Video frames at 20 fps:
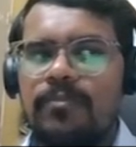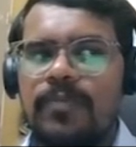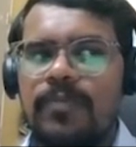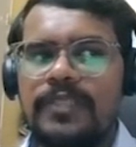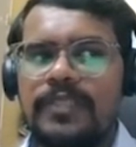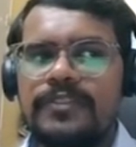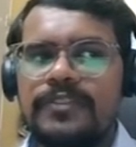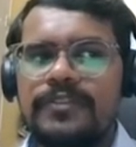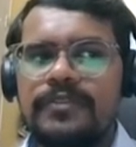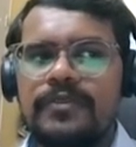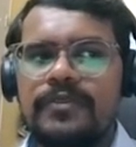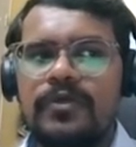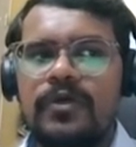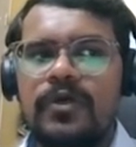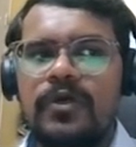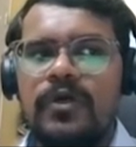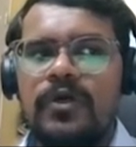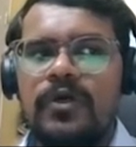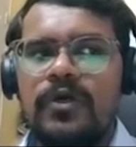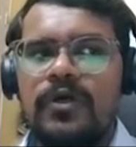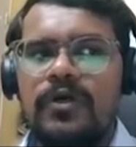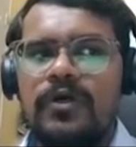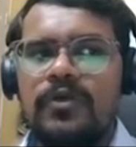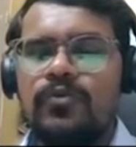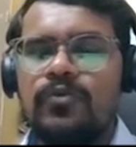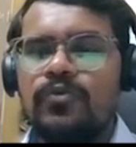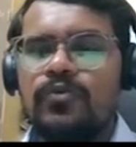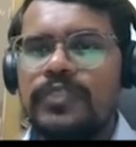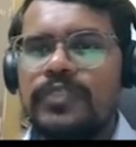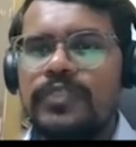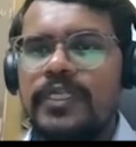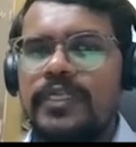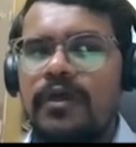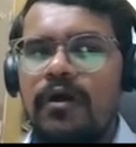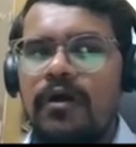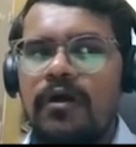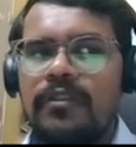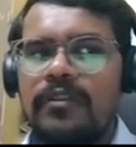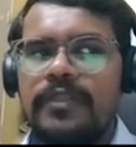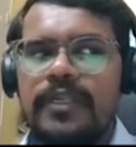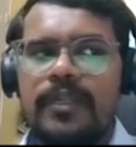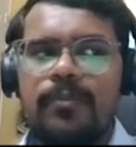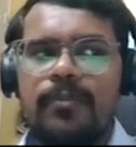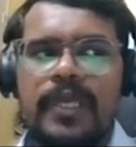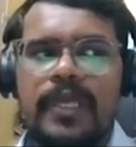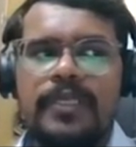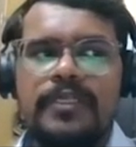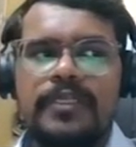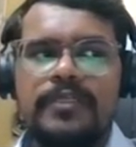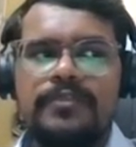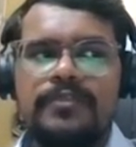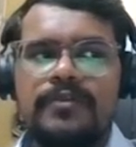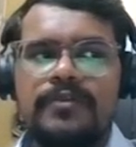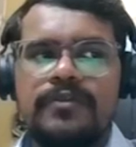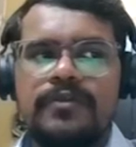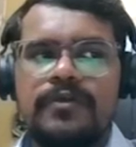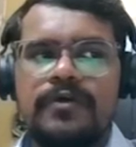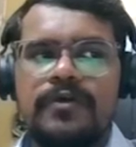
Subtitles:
plus to send all the reminders,